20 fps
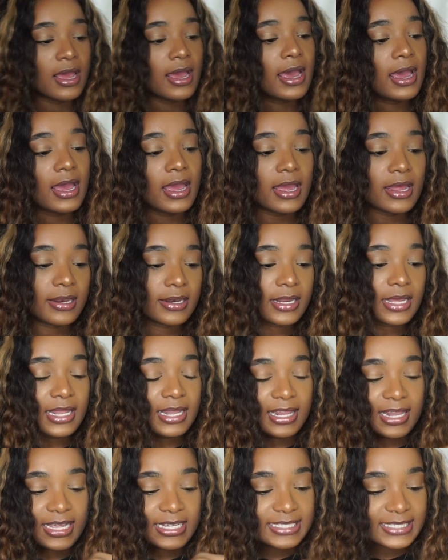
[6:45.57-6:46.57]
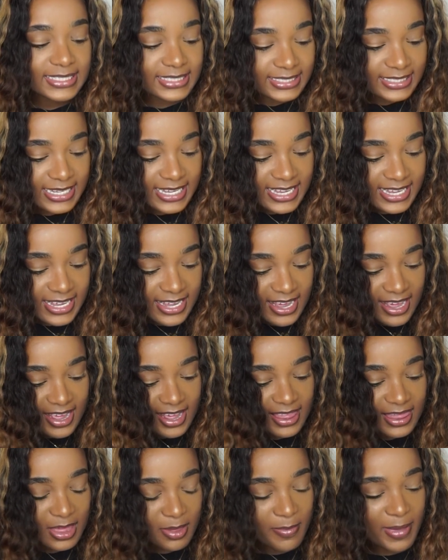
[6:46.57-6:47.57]
and let's see
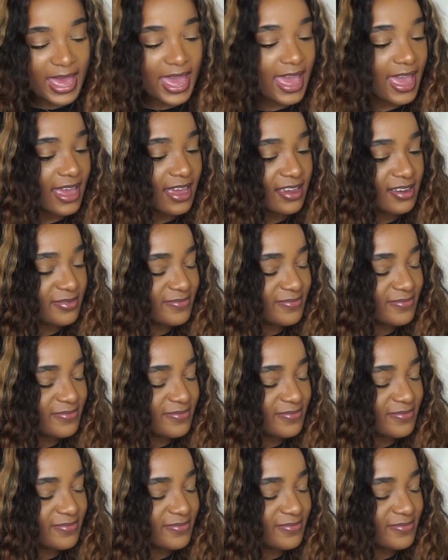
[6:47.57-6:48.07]
the bag.